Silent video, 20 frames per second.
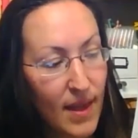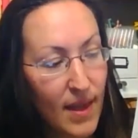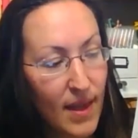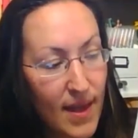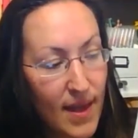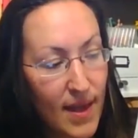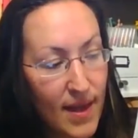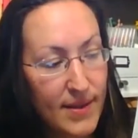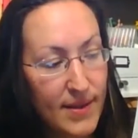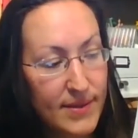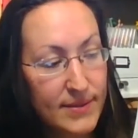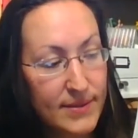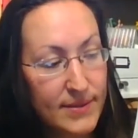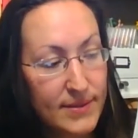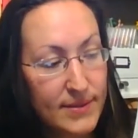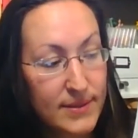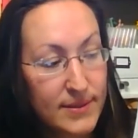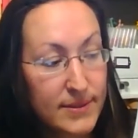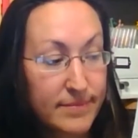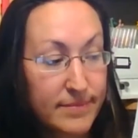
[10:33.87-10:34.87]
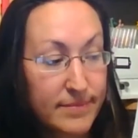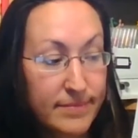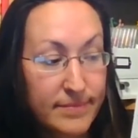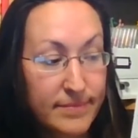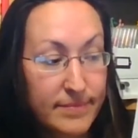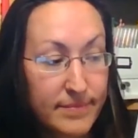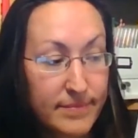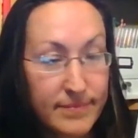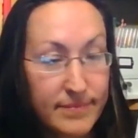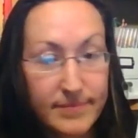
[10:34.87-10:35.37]
and
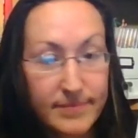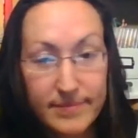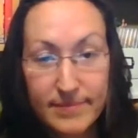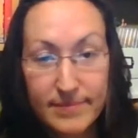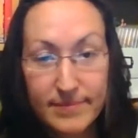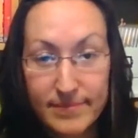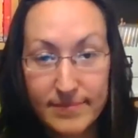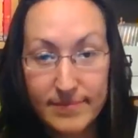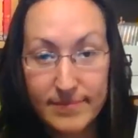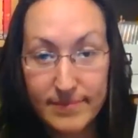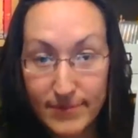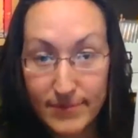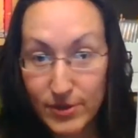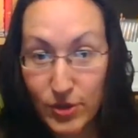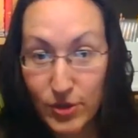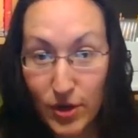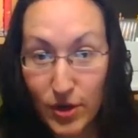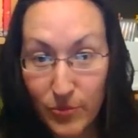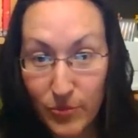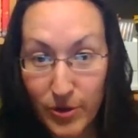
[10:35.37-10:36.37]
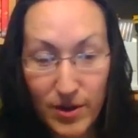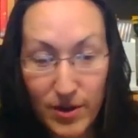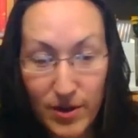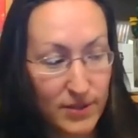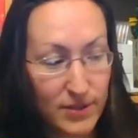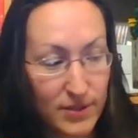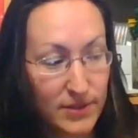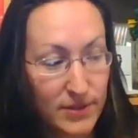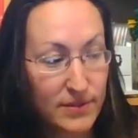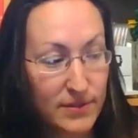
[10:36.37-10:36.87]
start with
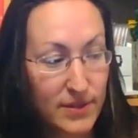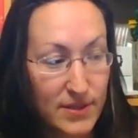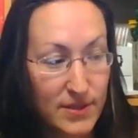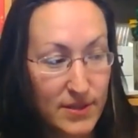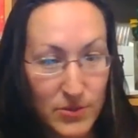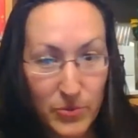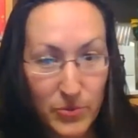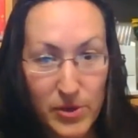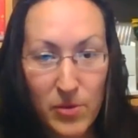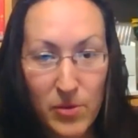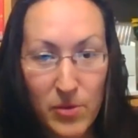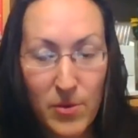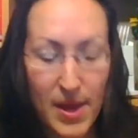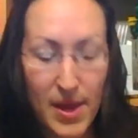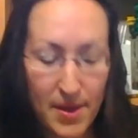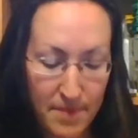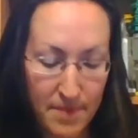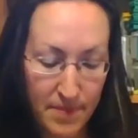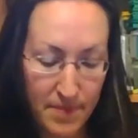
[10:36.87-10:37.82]
hers because it's a week away.